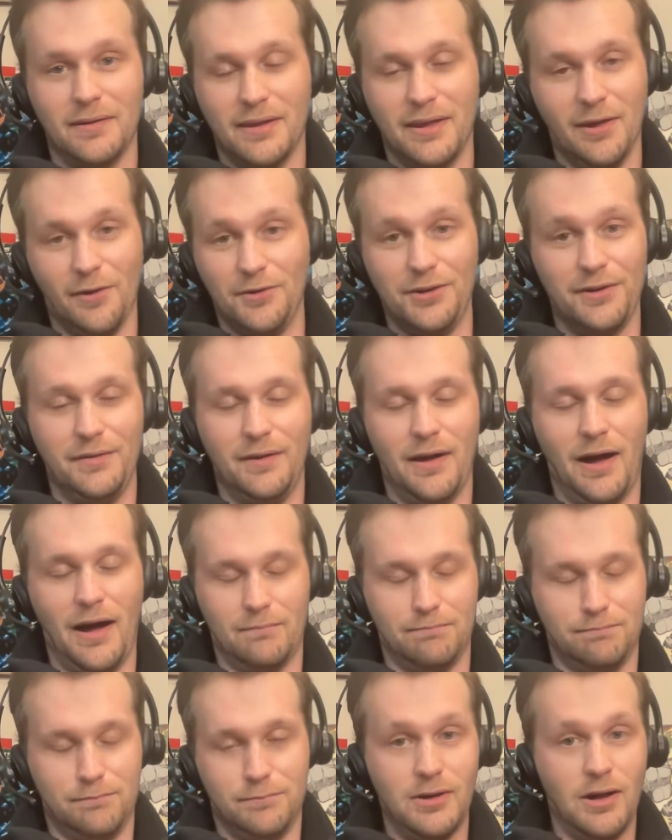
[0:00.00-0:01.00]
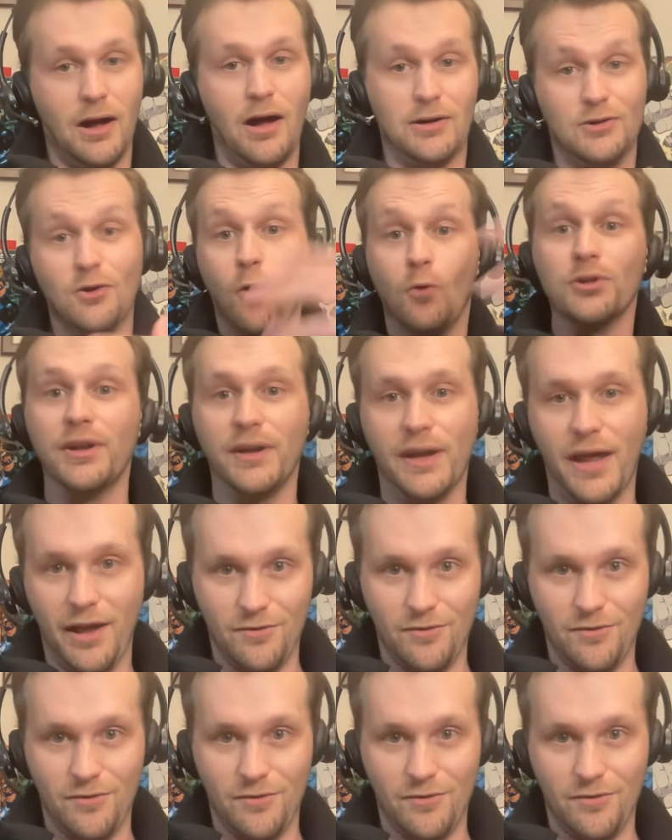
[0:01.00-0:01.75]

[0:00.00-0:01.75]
guild uh, uh, golden age